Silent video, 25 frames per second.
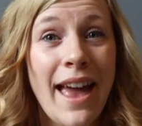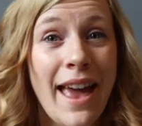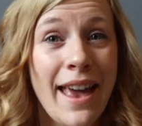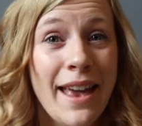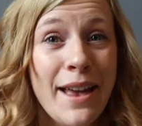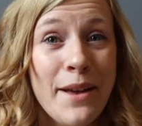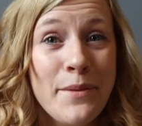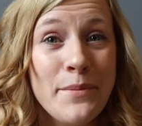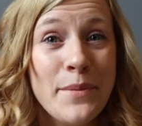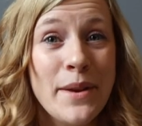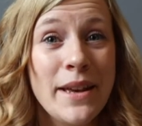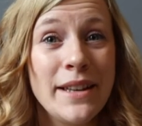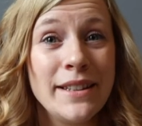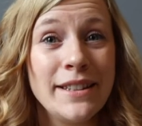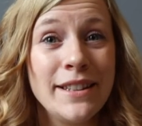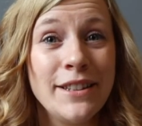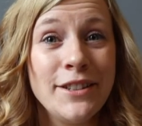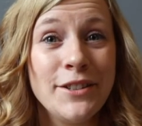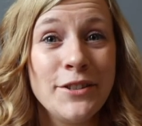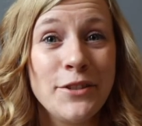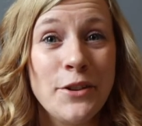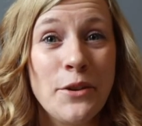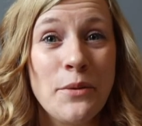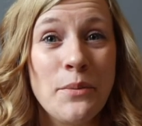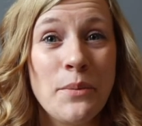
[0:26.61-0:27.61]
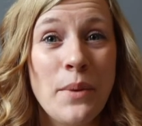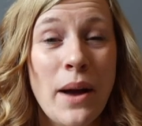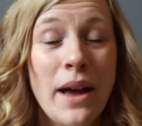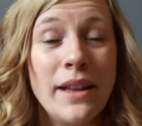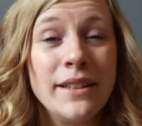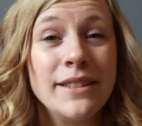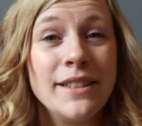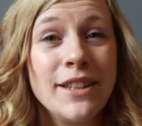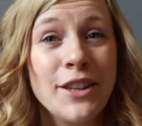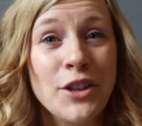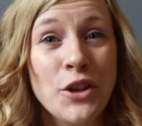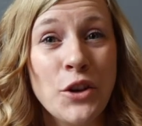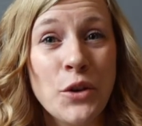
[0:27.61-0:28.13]
8 amazing sewing
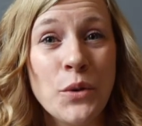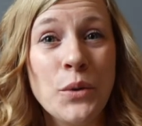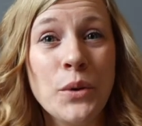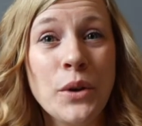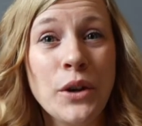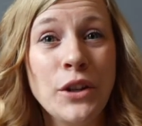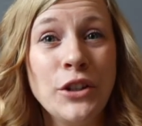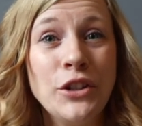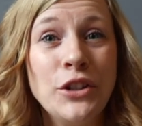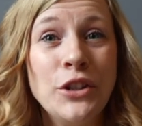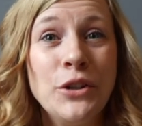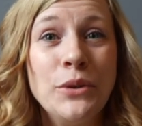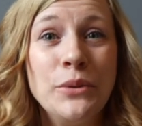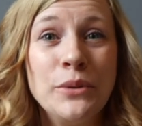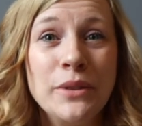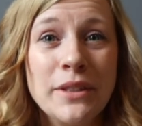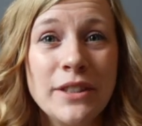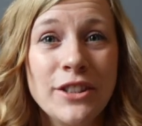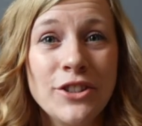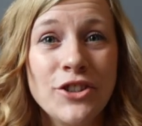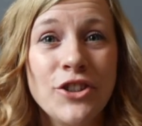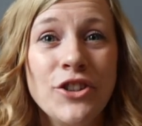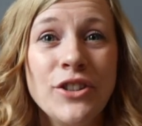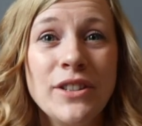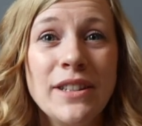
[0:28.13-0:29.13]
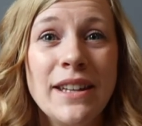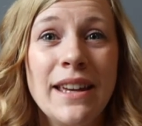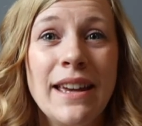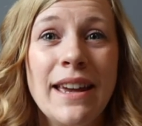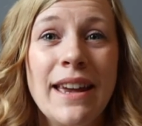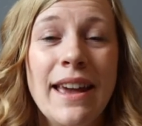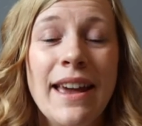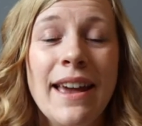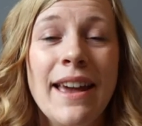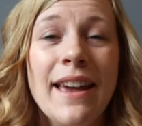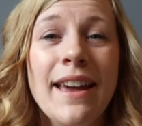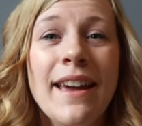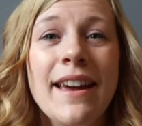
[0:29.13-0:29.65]
patterns that you can use
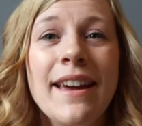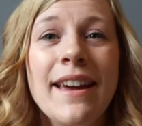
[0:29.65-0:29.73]
today